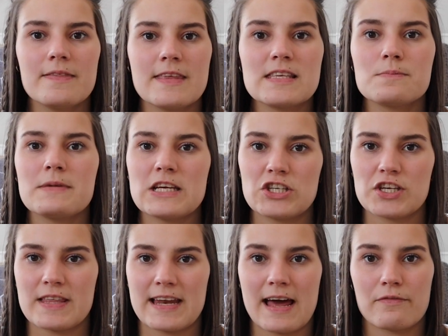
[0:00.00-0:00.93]
This means
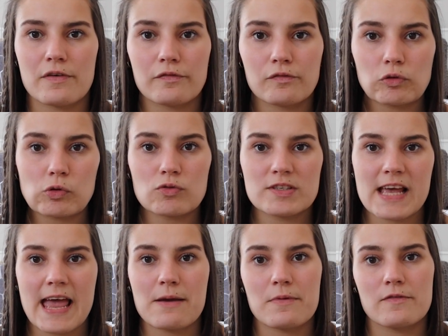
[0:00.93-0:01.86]
you then have a full
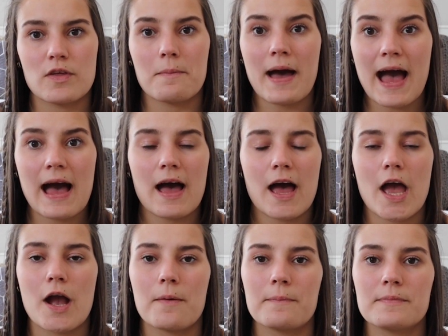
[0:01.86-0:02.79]
day with them at
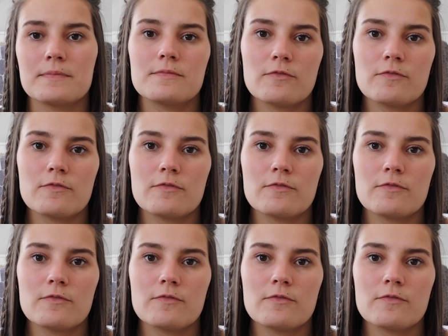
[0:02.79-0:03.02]
home